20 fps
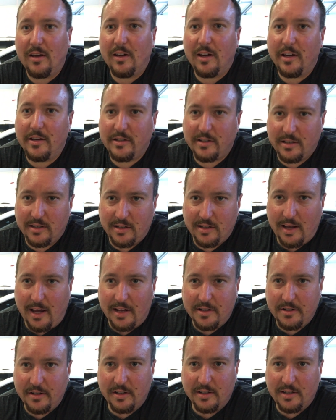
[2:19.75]

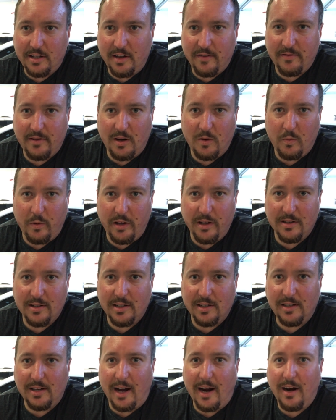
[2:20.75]
as you can see, I've done wheels
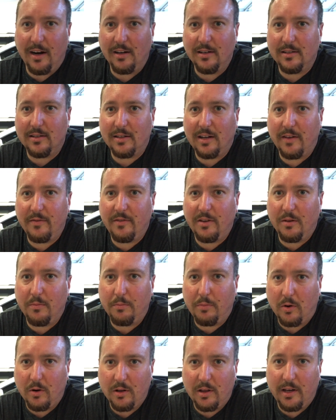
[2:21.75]
and tires. I've done
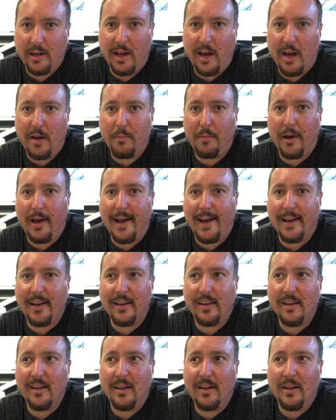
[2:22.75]
Borla Cat back.